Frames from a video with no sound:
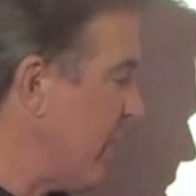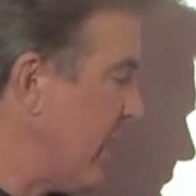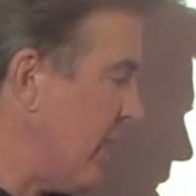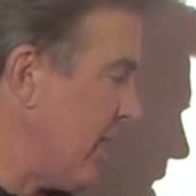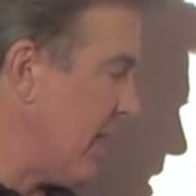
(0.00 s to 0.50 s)

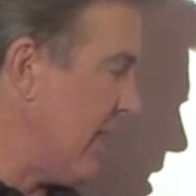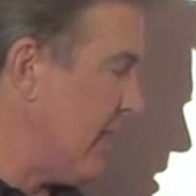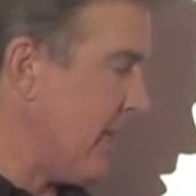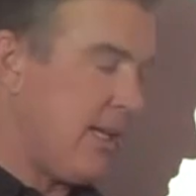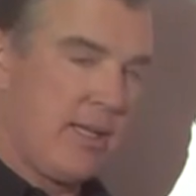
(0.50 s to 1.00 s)

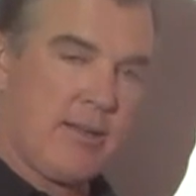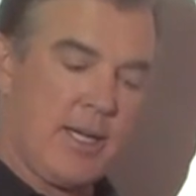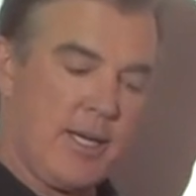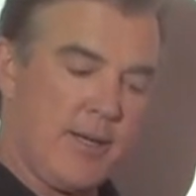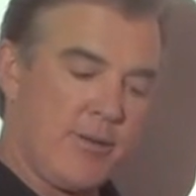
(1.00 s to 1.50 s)
The
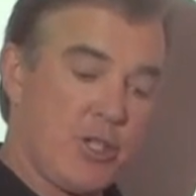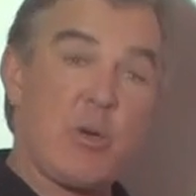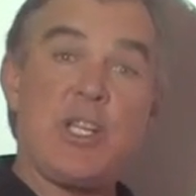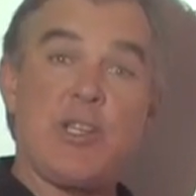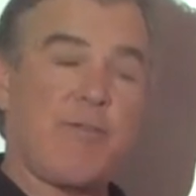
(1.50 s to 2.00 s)
uh,
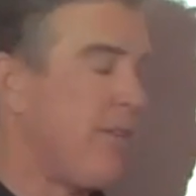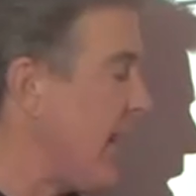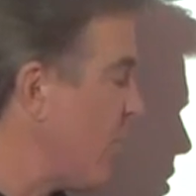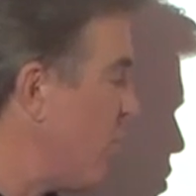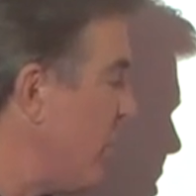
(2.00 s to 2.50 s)
squeegee
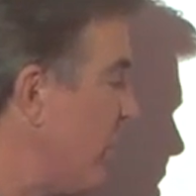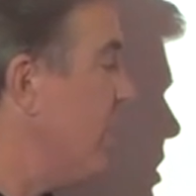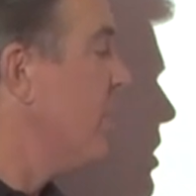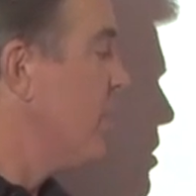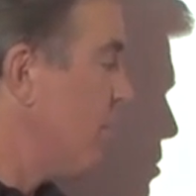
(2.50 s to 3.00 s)
effect will